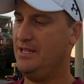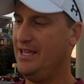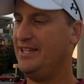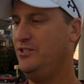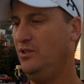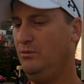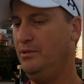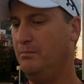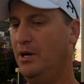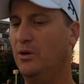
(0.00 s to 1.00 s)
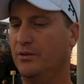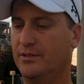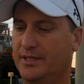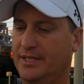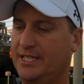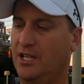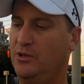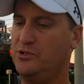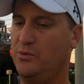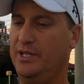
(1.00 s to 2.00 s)
Yeah, they do a little bit of both. They
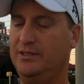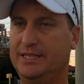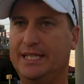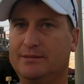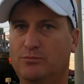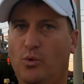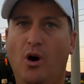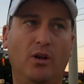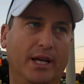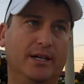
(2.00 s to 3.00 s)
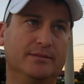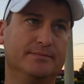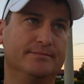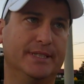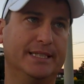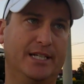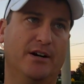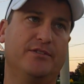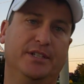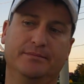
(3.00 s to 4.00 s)
close well and they wall out and
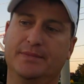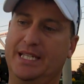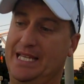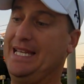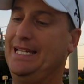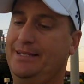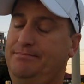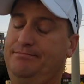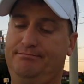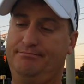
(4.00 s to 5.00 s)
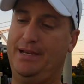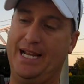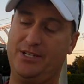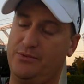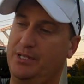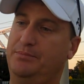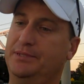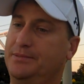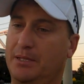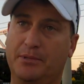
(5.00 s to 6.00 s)
cover you. They get in a package where they
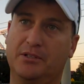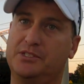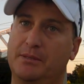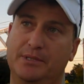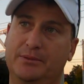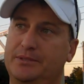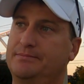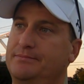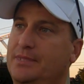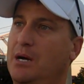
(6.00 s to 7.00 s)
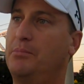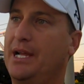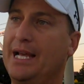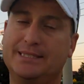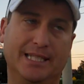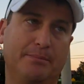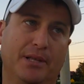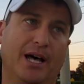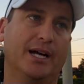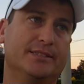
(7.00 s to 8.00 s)
put somebody on somebody with a couple guys deep
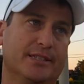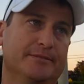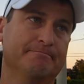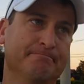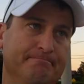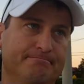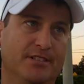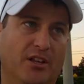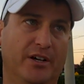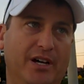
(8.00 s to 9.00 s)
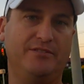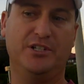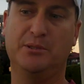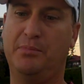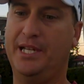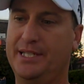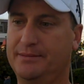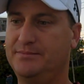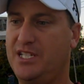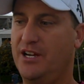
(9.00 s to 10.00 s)
wide. So, no, they'll have a good plan
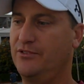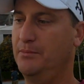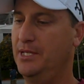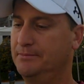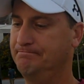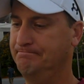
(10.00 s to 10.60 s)
to cover them up.